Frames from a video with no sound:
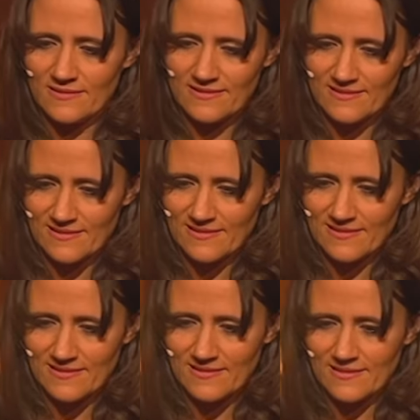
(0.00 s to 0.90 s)
goth
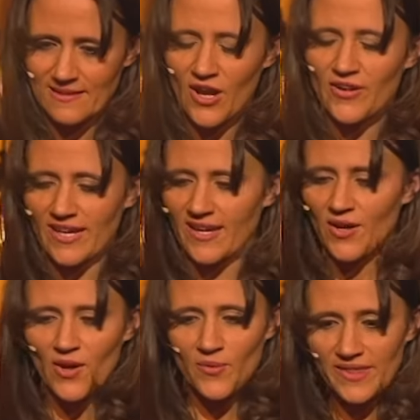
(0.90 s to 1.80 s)
Okay,
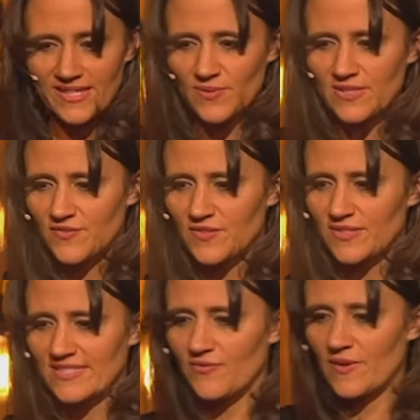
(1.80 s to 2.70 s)
well, that's wonderful.
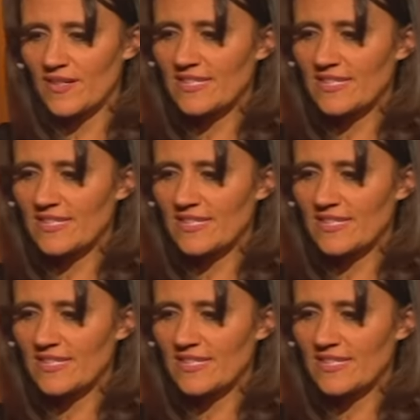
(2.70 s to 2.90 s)
This is very